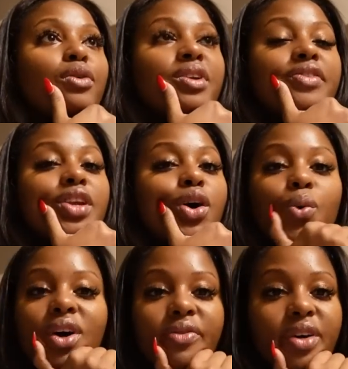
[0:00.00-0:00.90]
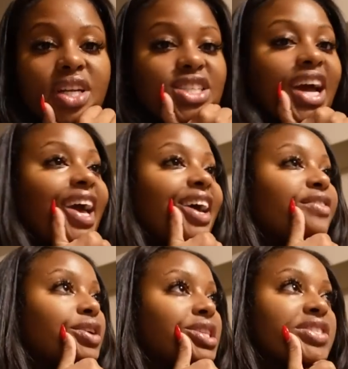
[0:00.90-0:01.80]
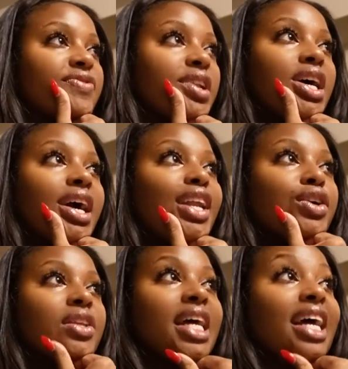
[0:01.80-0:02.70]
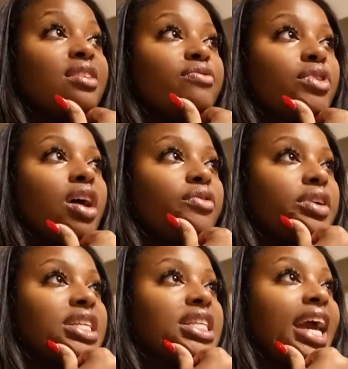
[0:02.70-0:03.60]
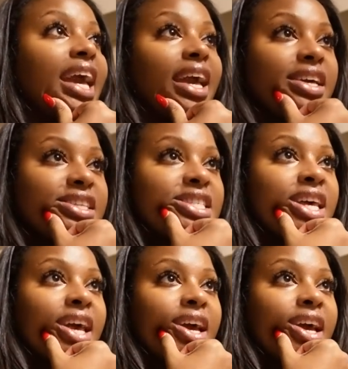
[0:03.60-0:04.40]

don't even know what footage I have on this vlog. I know that I didn't vlog for days.